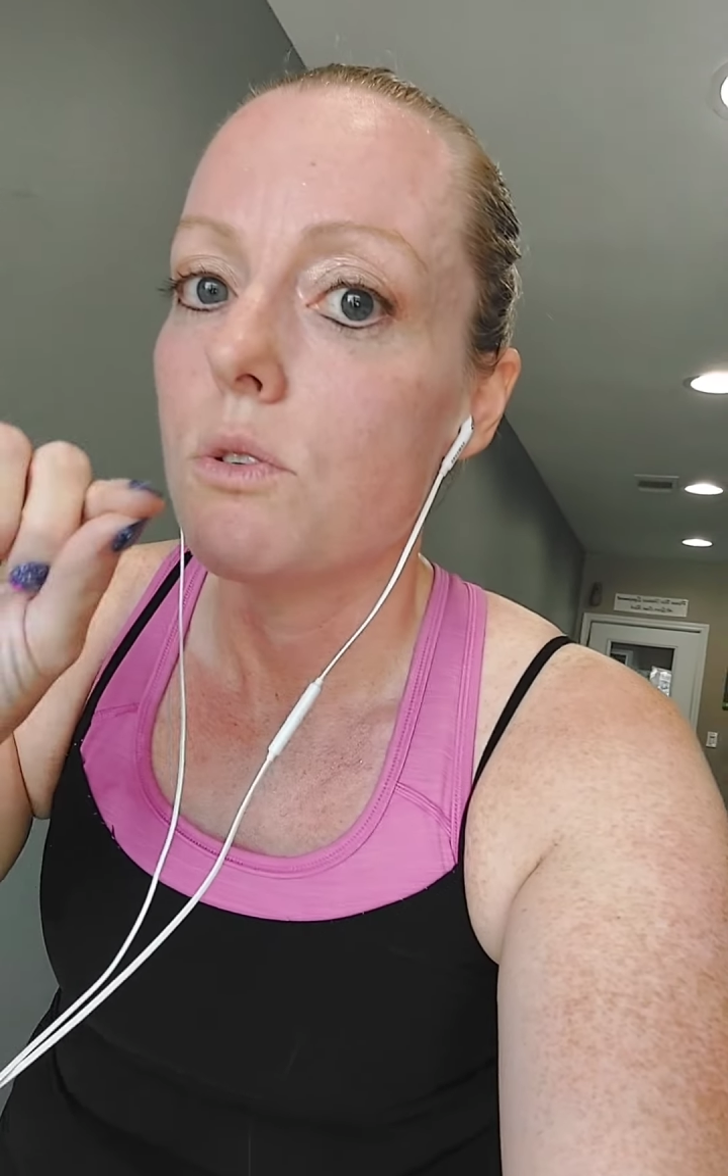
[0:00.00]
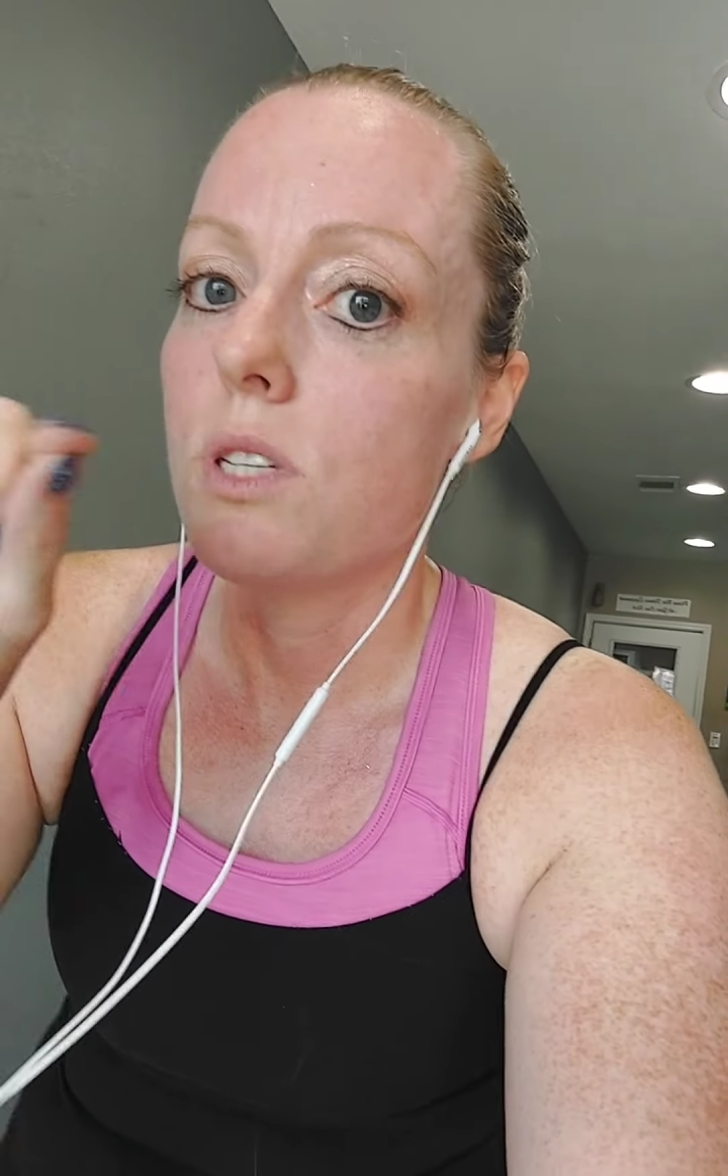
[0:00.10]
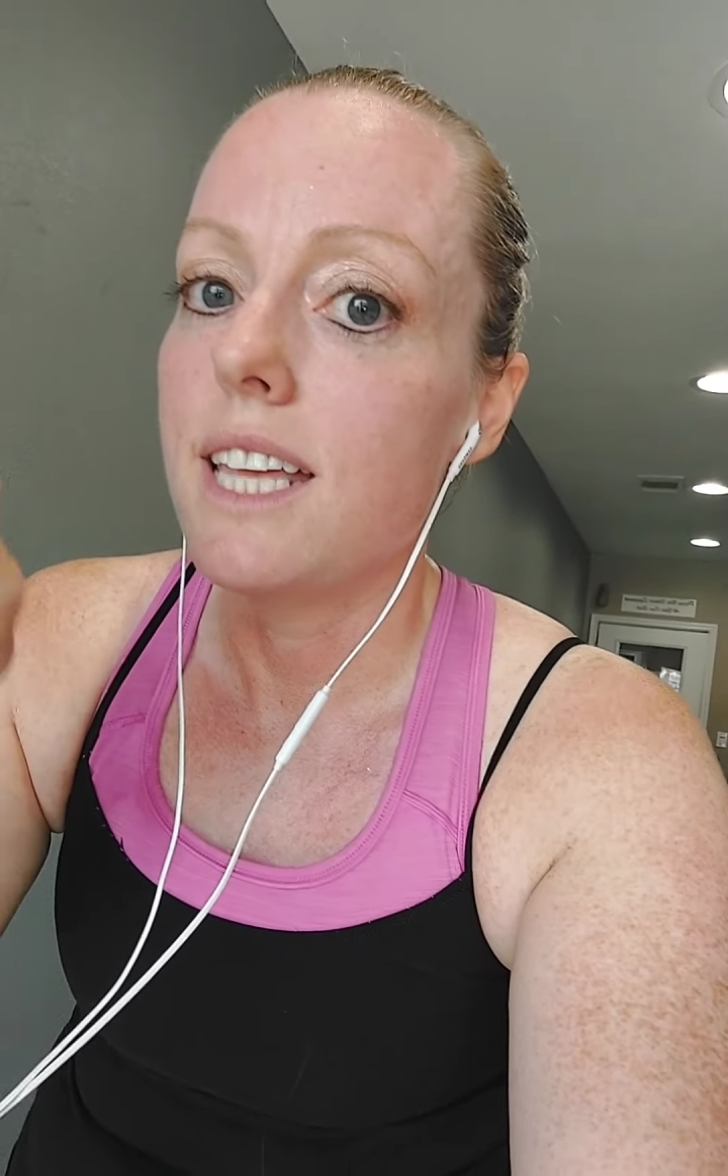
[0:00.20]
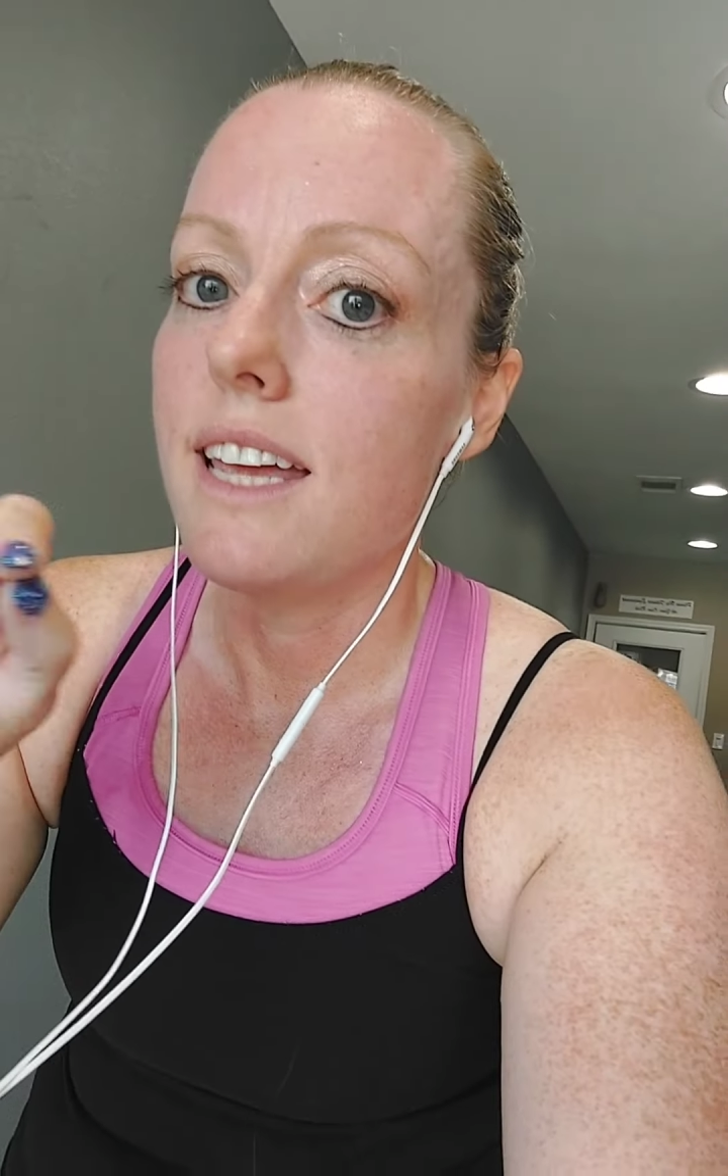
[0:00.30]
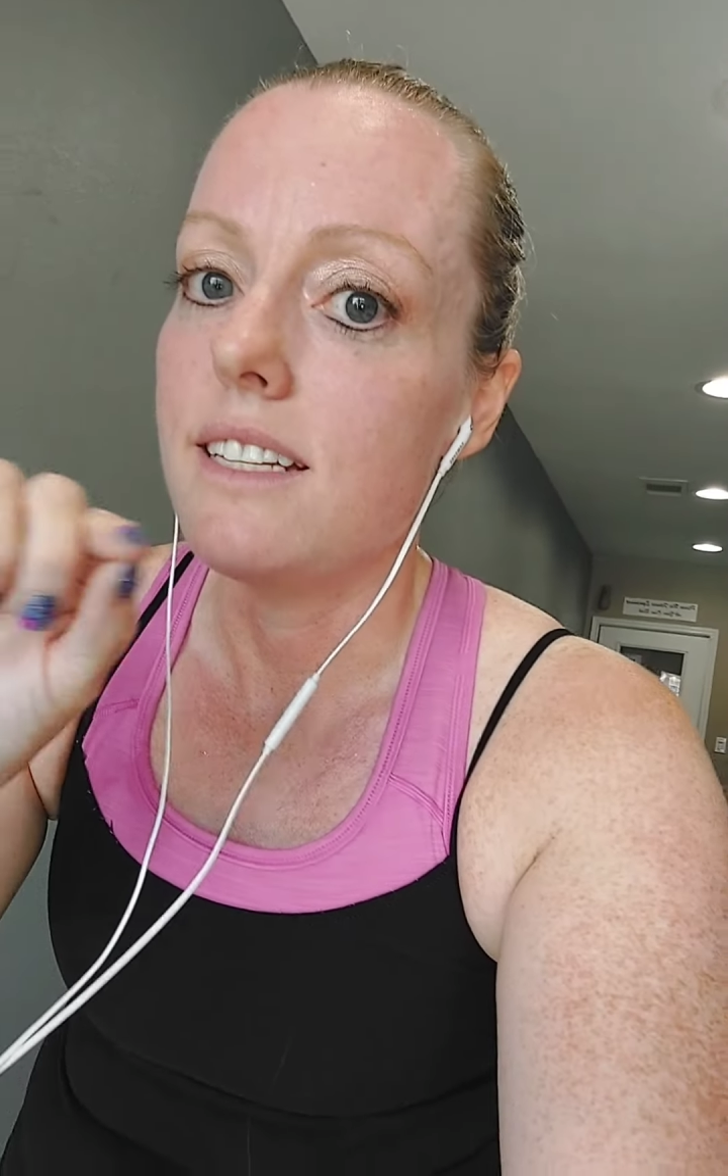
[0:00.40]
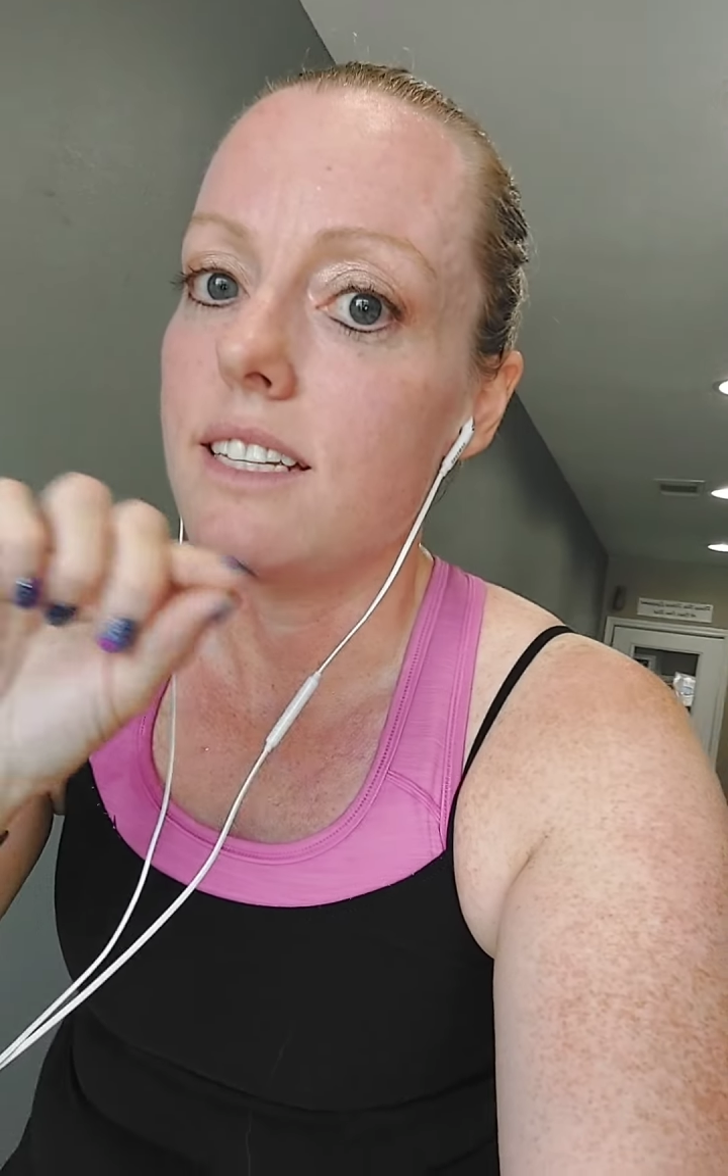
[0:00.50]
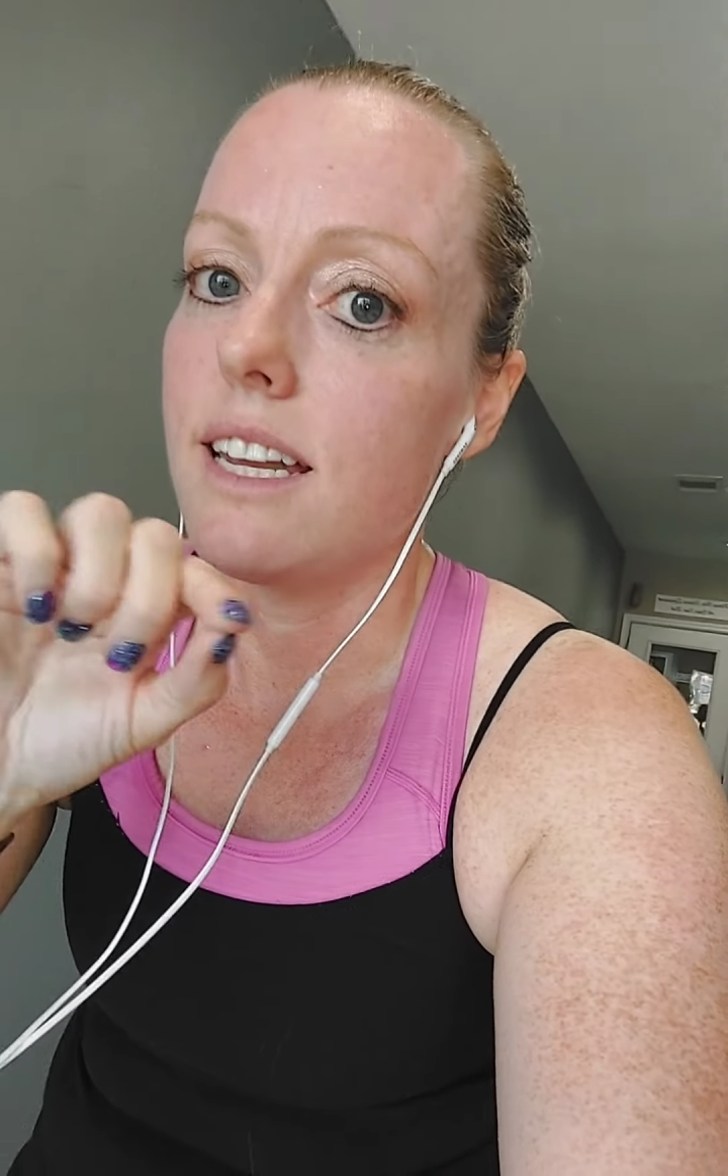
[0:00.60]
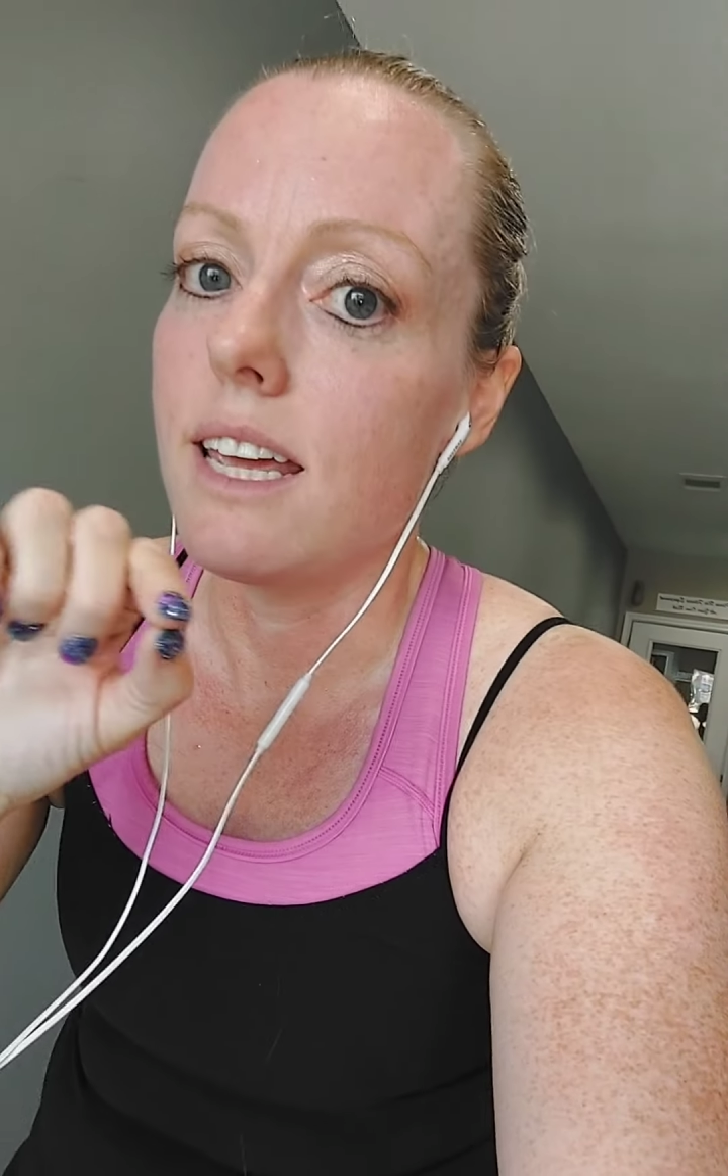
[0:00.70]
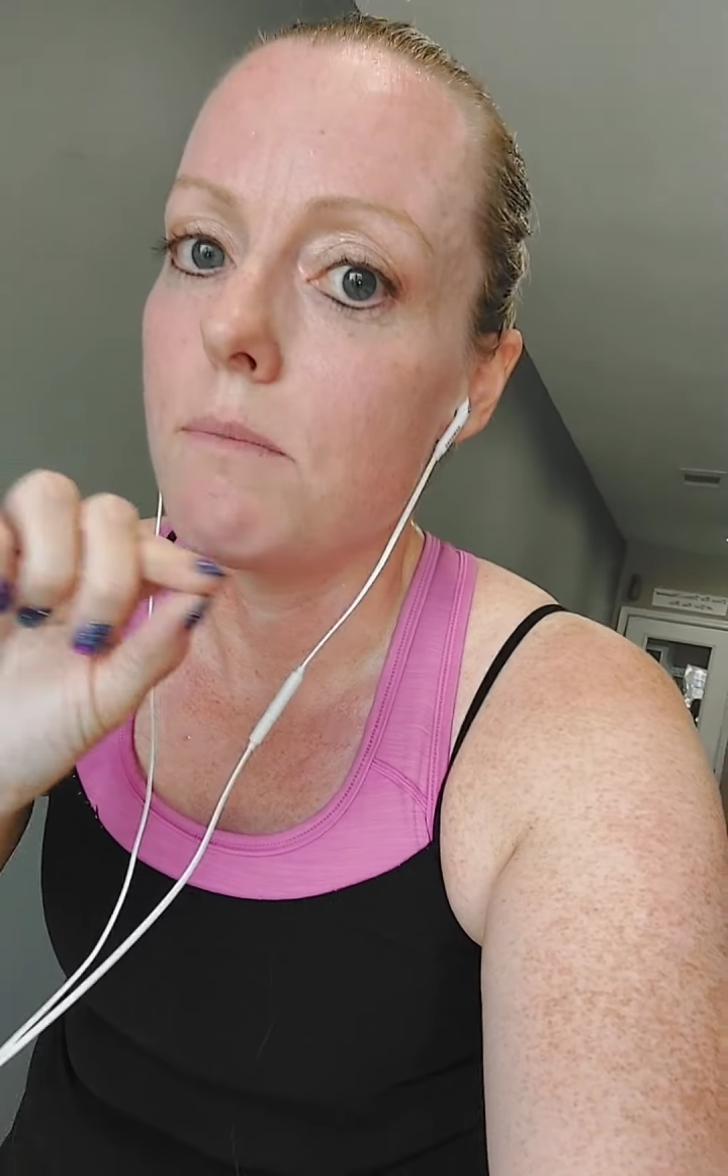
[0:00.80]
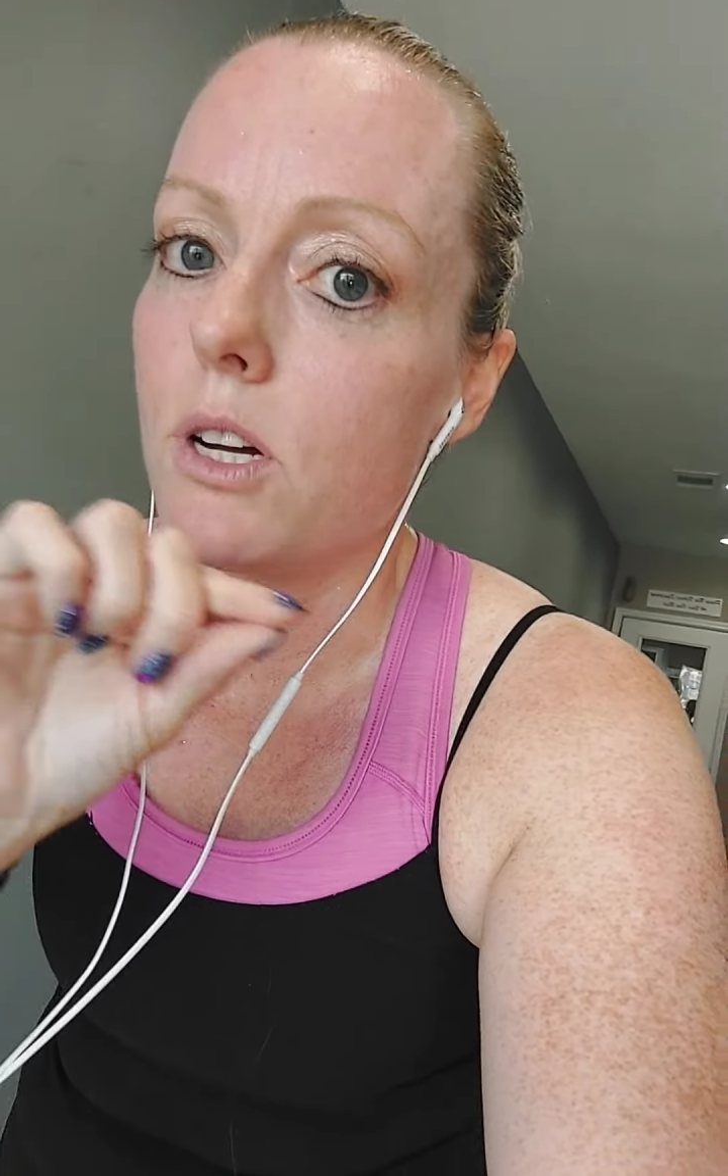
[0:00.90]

Satan's name